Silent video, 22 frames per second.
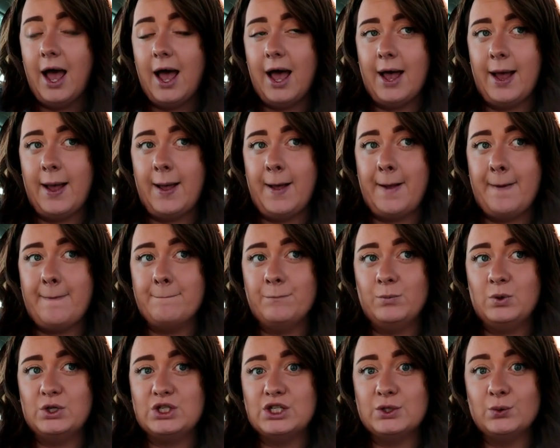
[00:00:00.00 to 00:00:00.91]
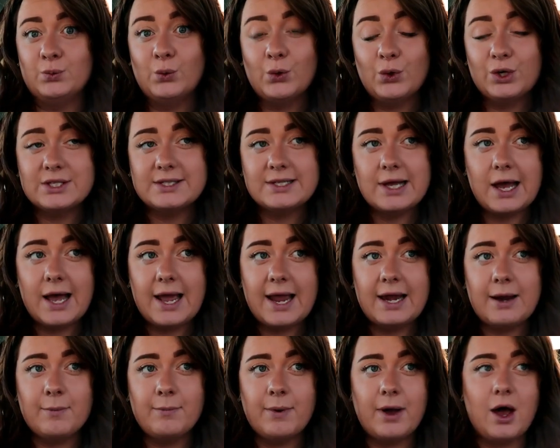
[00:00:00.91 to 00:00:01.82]
um, which is a water
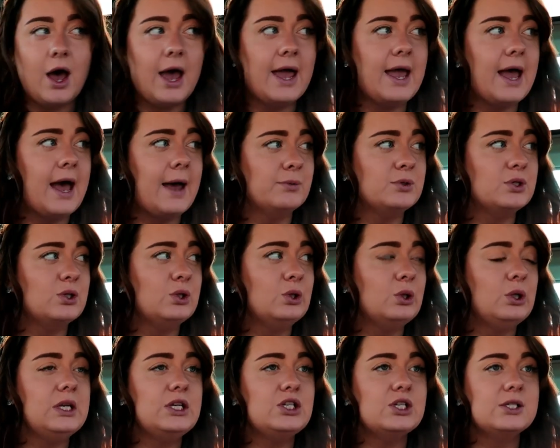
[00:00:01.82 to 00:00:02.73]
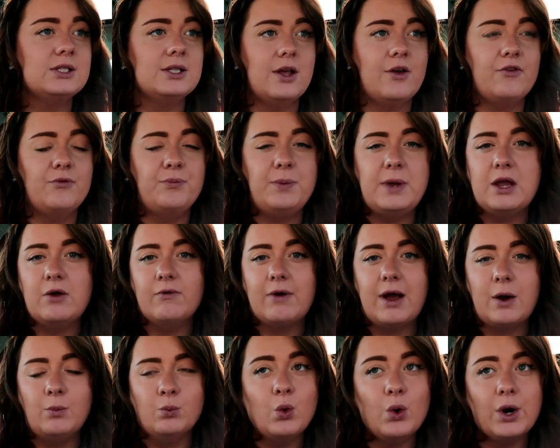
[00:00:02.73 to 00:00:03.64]
sign, but I absolutely just love being
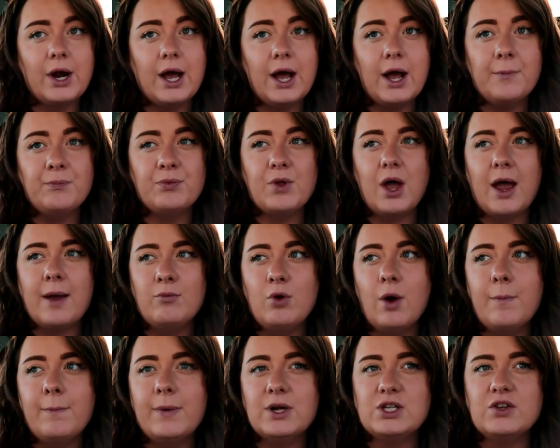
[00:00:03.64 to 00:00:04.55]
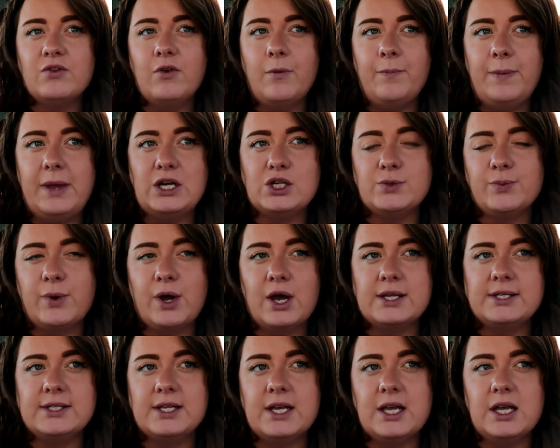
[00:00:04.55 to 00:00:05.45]
around water. I'm not much of a beach
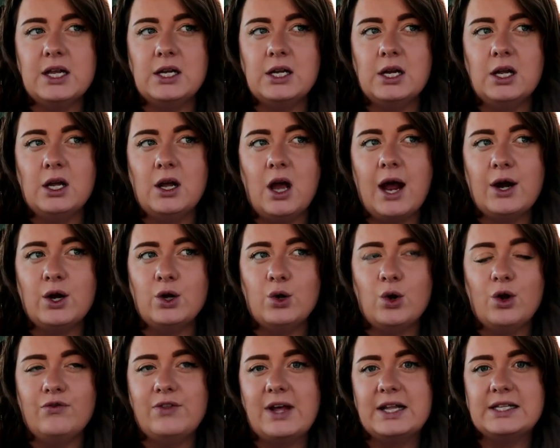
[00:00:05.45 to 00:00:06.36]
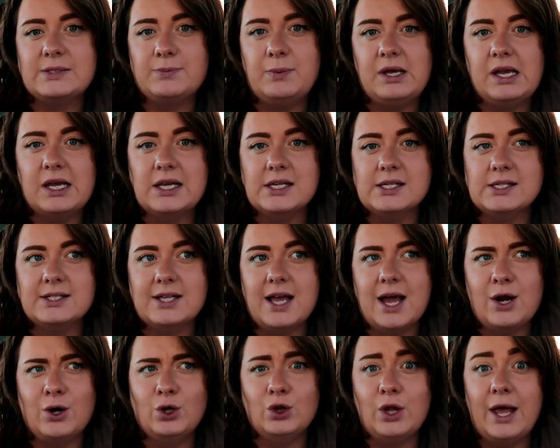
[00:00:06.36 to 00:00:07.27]
person. I don't know if that's because
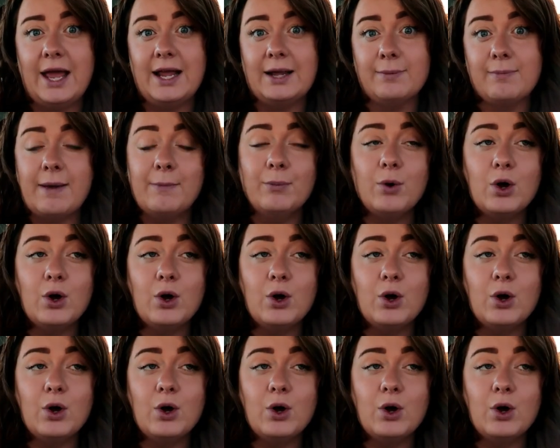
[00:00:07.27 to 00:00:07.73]
I don't like my